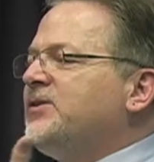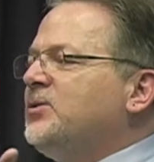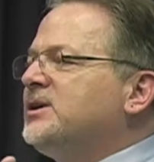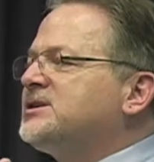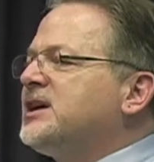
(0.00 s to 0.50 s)
you
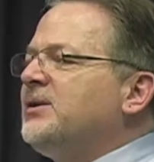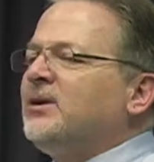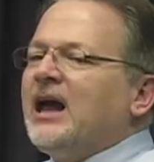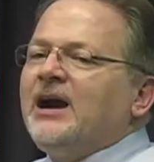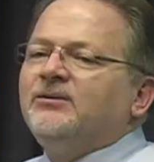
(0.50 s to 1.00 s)
were to say,
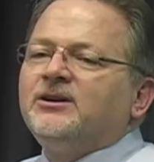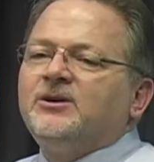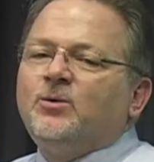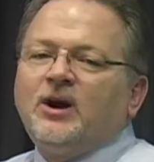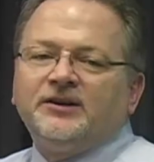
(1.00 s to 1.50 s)
well, I really
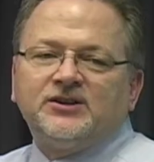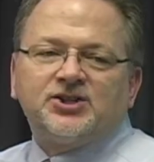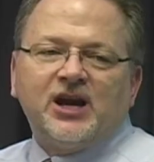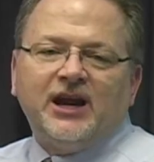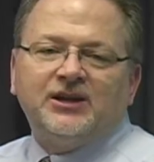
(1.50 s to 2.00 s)
want to
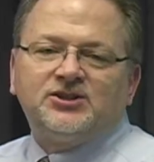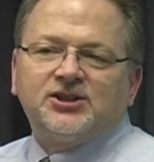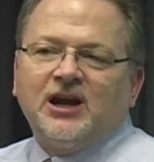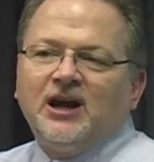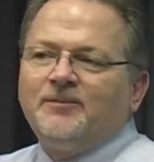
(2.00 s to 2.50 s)
change
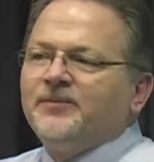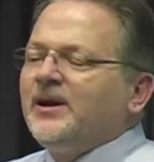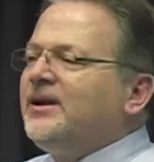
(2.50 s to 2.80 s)
the